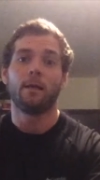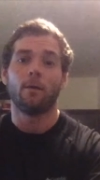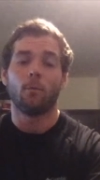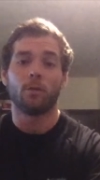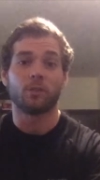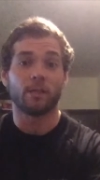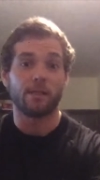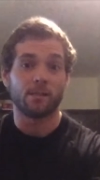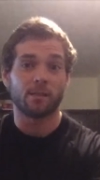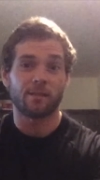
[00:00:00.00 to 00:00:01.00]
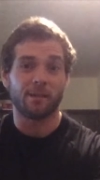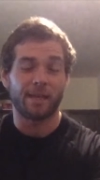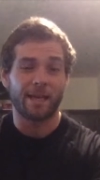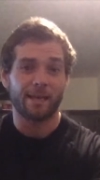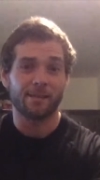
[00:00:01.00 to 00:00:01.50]
which leads us to the
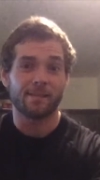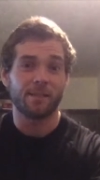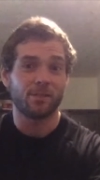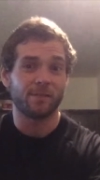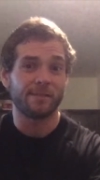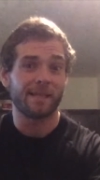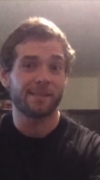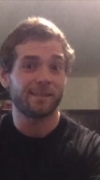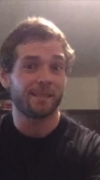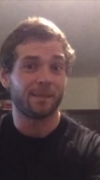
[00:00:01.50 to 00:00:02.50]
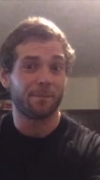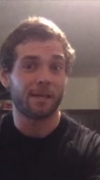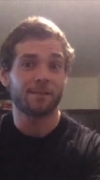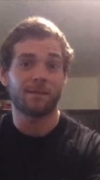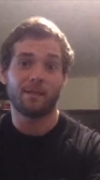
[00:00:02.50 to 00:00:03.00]
annexation of Texas and the
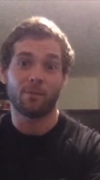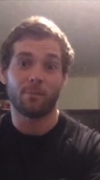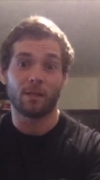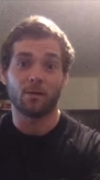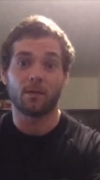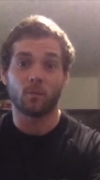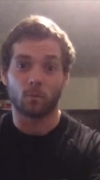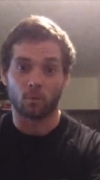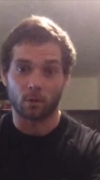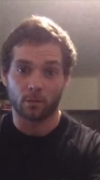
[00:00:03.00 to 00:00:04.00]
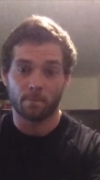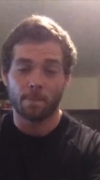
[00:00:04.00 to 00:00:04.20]
Mexican-American War.